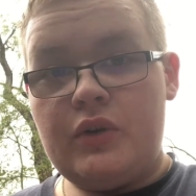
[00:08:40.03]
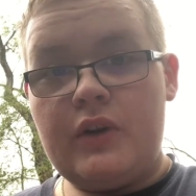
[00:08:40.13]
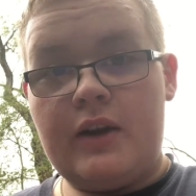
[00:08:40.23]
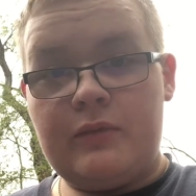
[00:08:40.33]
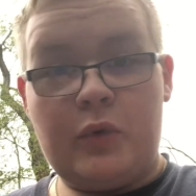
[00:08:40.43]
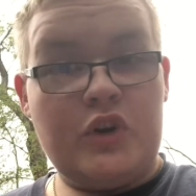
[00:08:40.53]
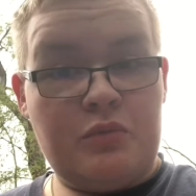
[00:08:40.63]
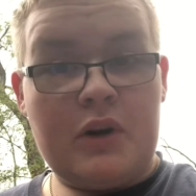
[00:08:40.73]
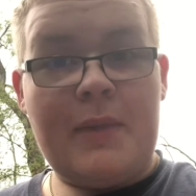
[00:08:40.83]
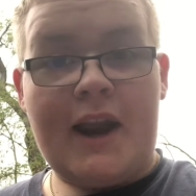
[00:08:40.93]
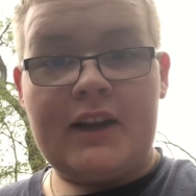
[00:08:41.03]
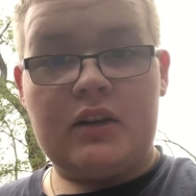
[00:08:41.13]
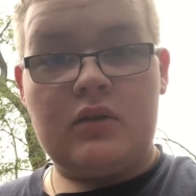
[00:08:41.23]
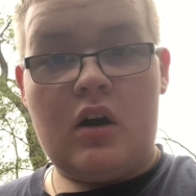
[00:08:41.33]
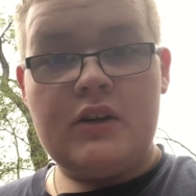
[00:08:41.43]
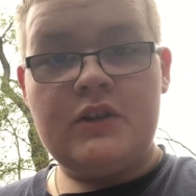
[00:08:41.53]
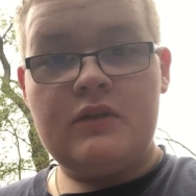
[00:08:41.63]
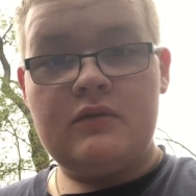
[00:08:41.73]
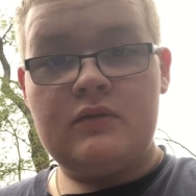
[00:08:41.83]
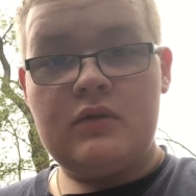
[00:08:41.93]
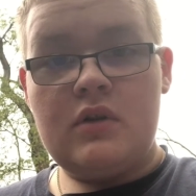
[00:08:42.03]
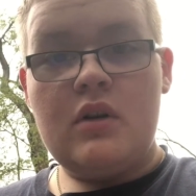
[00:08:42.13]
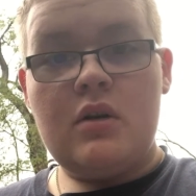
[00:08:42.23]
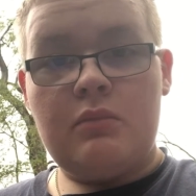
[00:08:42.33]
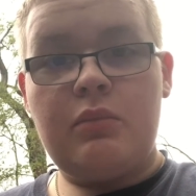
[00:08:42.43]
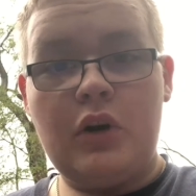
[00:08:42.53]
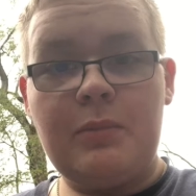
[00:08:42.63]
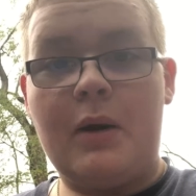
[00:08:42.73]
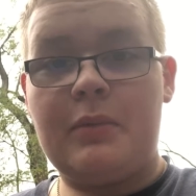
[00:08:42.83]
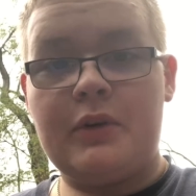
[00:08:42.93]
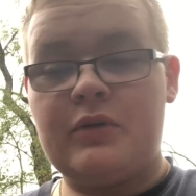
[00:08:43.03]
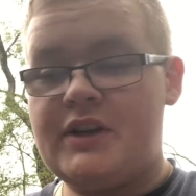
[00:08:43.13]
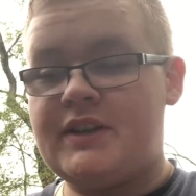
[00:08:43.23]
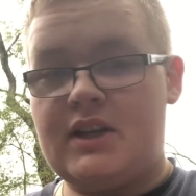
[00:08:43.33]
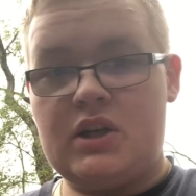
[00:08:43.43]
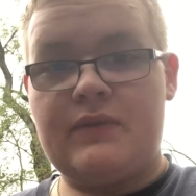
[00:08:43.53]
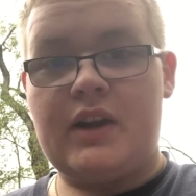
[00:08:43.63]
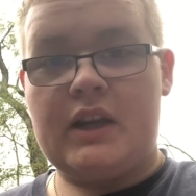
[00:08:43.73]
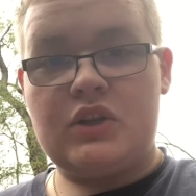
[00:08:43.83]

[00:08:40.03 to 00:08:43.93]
when you put it back in the garage, put a pump of grease in each fitting.